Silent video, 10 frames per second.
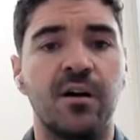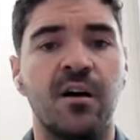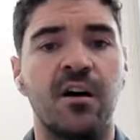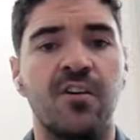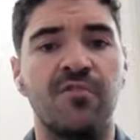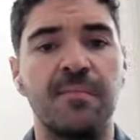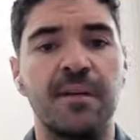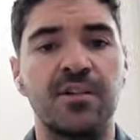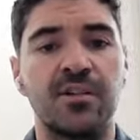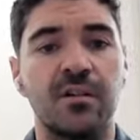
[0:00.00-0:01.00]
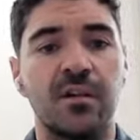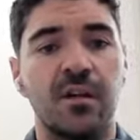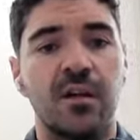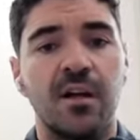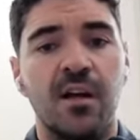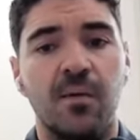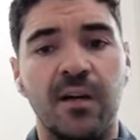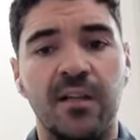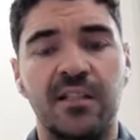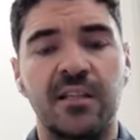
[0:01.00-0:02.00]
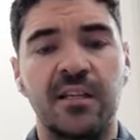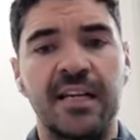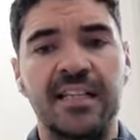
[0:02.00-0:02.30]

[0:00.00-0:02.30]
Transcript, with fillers: you a heart rate measure while it,